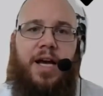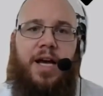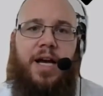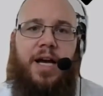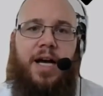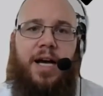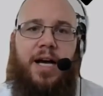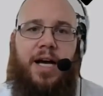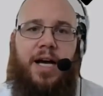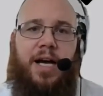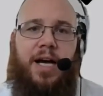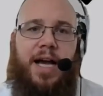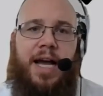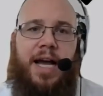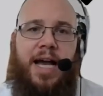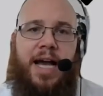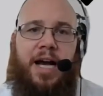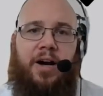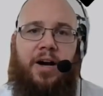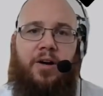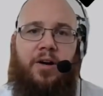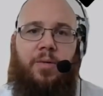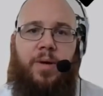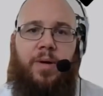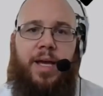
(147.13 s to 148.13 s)

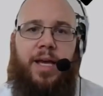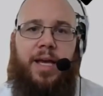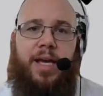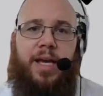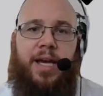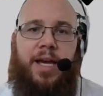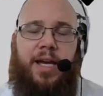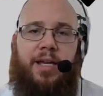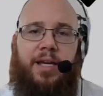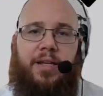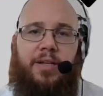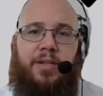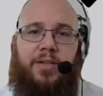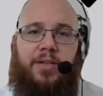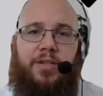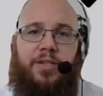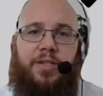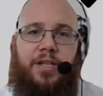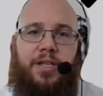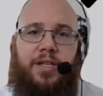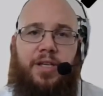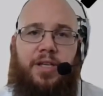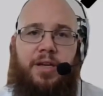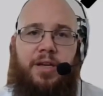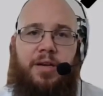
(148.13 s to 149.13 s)
how we're going
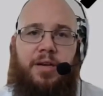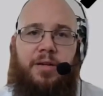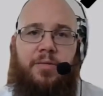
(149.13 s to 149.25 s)
to,